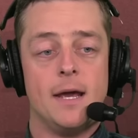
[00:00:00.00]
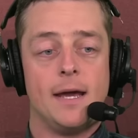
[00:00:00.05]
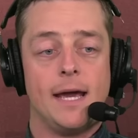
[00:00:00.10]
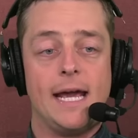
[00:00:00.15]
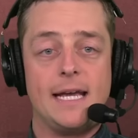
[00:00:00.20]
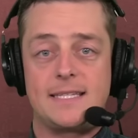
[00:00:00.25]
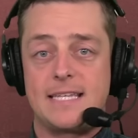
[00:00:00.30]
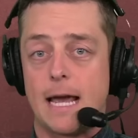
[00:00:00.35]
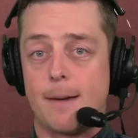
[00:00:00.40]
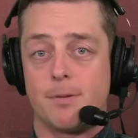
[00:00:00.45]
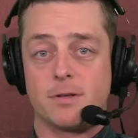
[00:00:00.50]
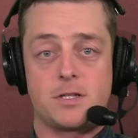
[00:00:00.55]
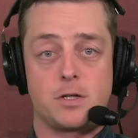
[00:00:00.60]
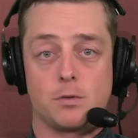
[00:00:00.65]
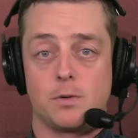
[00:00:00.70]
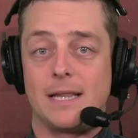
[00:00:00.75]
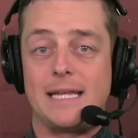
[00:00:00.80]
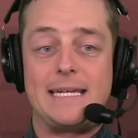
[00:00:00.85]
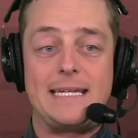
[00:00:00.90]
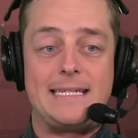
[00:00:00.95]
he's able to
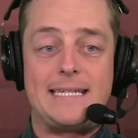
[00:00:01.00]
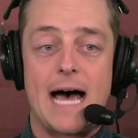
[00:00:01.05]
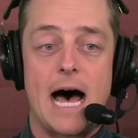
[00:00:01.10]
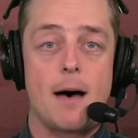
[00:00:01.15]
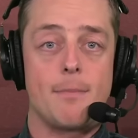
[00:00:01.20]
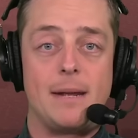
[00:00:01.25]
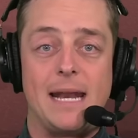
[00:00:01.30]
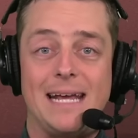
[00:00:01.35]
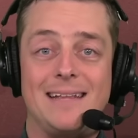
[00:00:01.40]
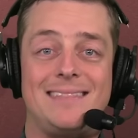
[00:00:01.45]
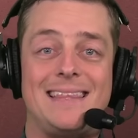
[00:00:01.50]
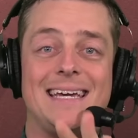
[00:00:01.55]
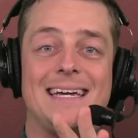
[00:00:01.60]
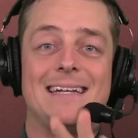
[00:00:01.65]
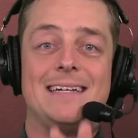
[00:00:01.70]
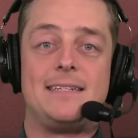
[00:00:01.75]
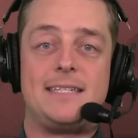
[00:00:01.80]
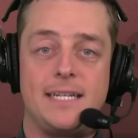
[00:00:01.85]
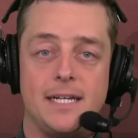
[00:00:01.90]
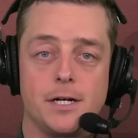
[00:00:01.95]
really dominate the
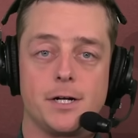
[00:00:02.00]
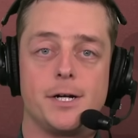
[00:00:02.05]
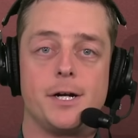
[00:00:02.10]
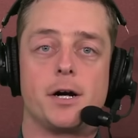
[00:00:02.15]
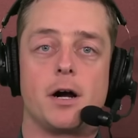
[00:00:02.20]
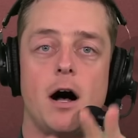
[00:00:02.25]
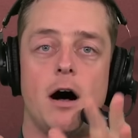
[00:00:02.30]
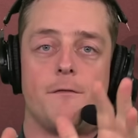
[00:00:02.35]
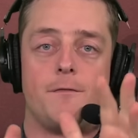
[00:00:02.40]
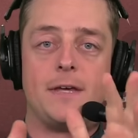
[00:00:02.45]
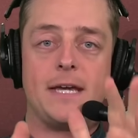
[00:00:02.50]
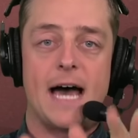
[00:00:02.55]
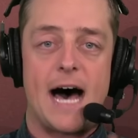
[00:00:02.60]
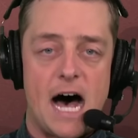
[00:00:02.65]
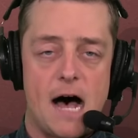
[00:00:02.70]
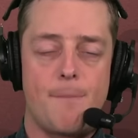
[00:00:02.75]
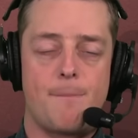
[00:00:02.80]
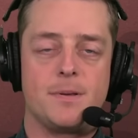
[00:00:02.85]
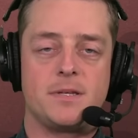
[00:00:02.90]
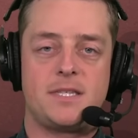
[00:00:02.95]
interior of the
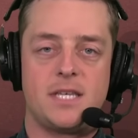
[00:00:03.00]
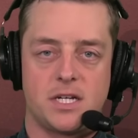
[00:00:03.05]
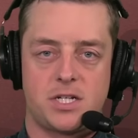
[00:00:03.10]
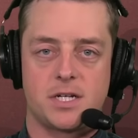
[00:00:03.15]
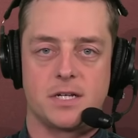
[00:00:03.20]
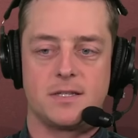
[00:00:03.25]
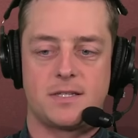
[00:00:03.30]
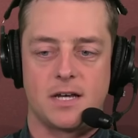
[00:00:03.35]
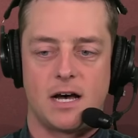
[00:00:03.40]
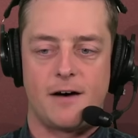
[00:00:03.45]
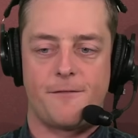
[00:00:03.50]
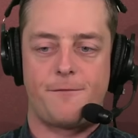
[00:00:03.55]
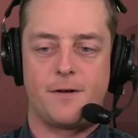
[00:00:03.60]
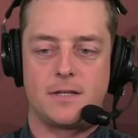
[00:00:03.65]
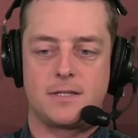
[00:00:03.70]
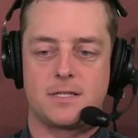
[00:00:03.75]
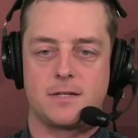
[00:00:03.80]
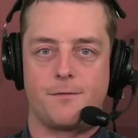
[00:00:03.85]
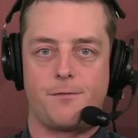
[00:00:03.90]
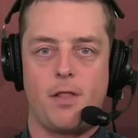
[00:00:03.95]
opposition's
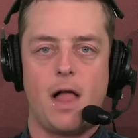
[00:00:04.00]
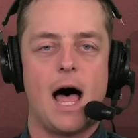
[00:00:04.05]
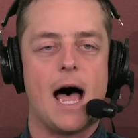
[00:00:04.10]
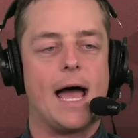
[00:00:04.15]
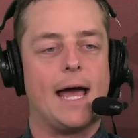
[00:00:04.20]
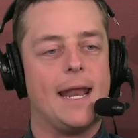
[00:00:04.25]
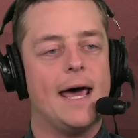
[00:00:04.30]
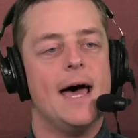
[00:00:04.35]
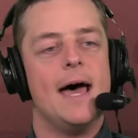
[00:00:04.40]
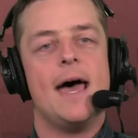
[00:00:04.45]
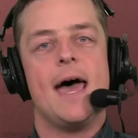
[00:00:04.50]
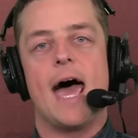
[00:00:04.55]
offensive line,